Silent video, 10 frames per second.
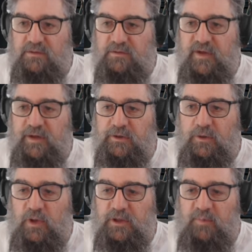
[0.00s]
Take a
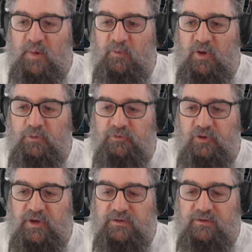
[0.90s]
little while to pump the whole
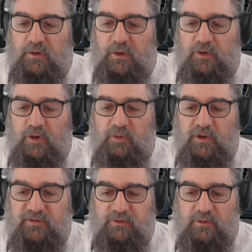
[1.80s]
train, so the loco
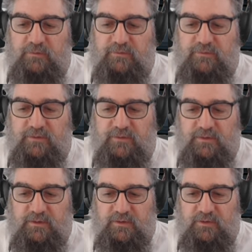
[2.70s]
brakes are off.
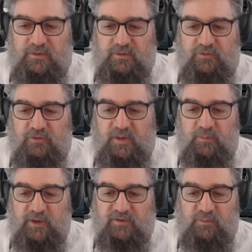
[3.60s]
Train
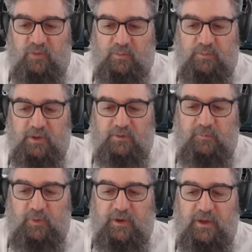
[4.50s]
brakes are probably
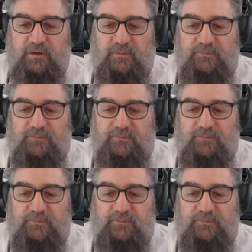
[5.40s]
off by now.